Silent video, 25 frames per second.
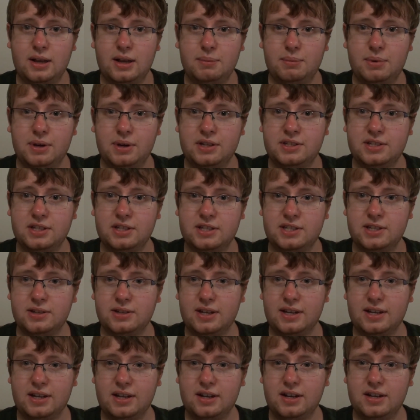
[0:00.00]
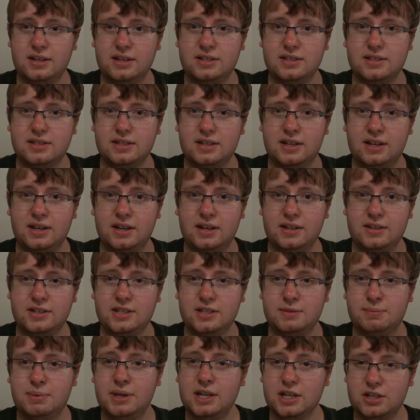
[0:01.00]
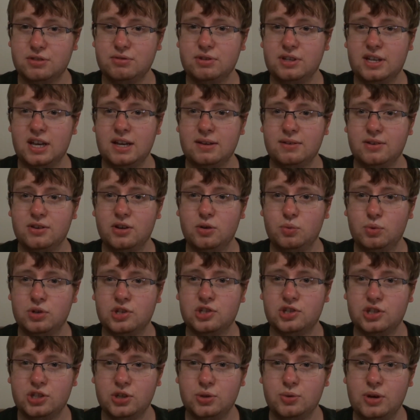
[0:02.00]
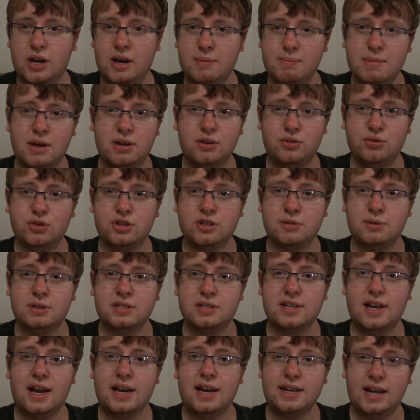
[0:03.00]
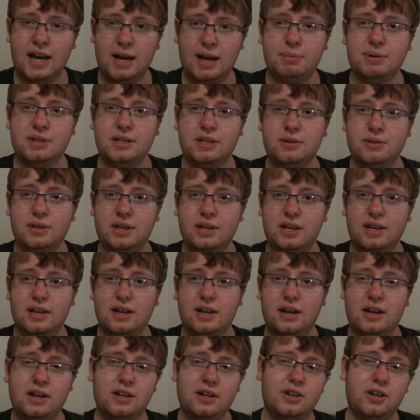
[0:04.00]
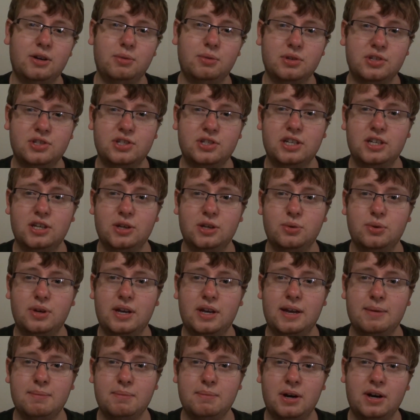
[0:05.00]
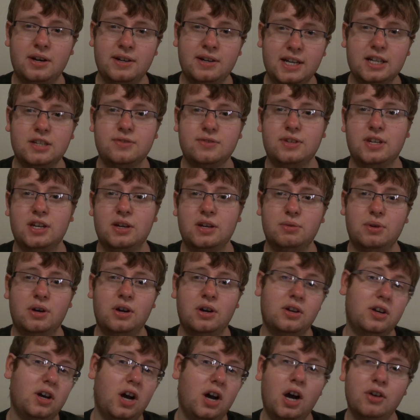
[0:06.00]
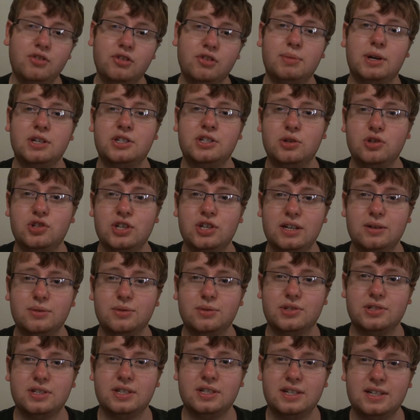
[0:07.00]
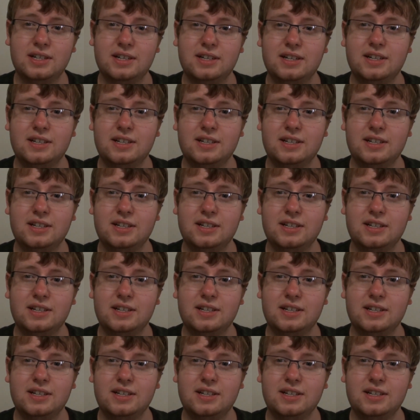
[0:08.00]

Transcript: But until then guys, this is PS3 Game Guru, wishing you a Merry Christmas and a Happy New Year, and I will see you in my next video on either of my two channels.